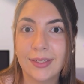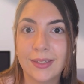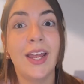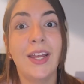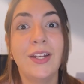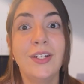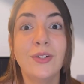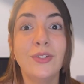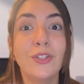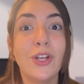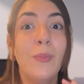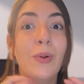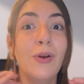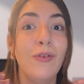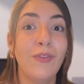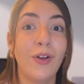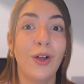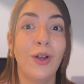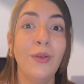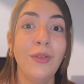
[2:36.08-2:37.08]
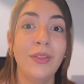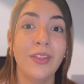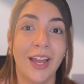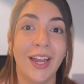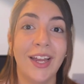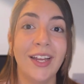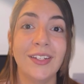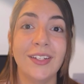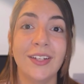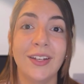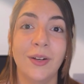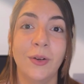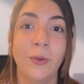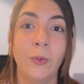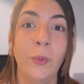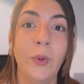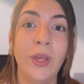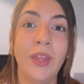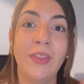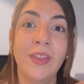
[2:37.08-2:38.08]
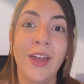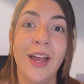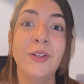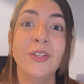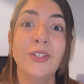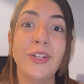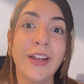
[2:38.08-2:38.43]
And on top of all that, without